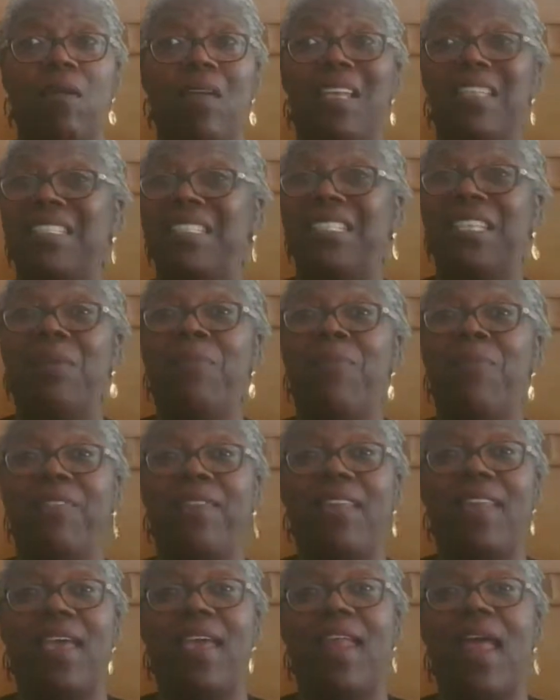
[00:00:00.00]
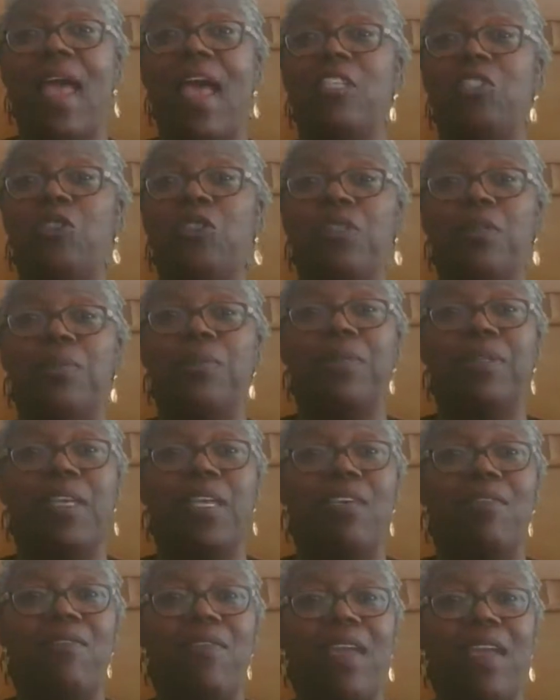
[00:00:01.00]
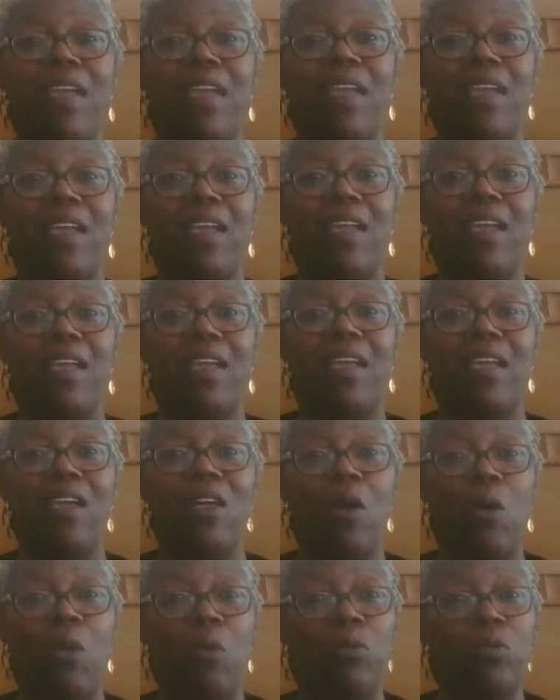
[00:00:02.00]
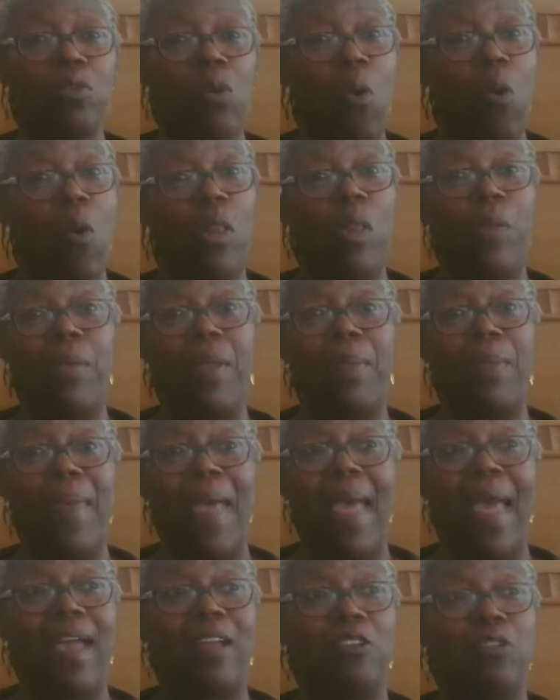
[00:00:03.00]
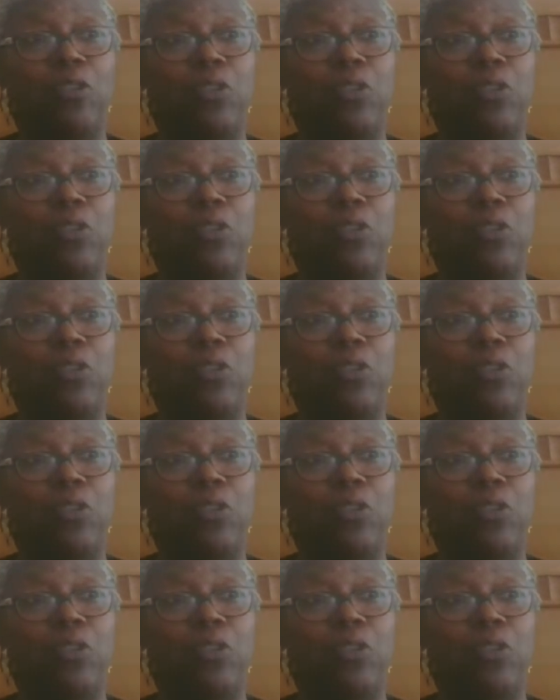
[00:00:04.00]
It's deeper than that. I truly believe it goes all the way back to